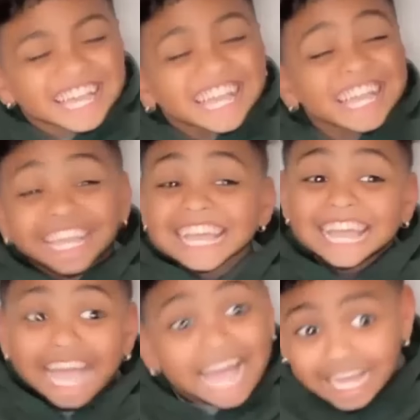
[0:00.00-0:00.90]

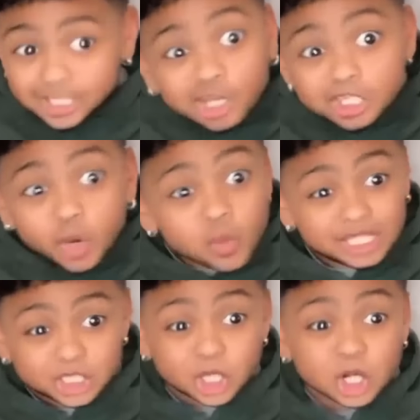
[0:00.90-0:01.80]
I told you
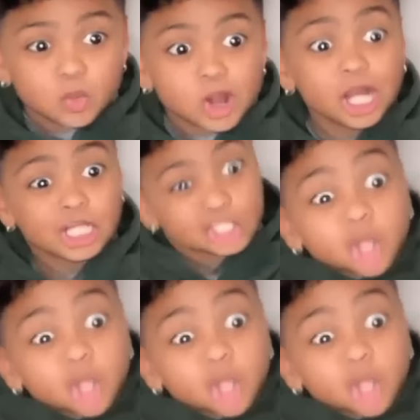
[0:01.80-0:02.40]
it wasn't gonna work,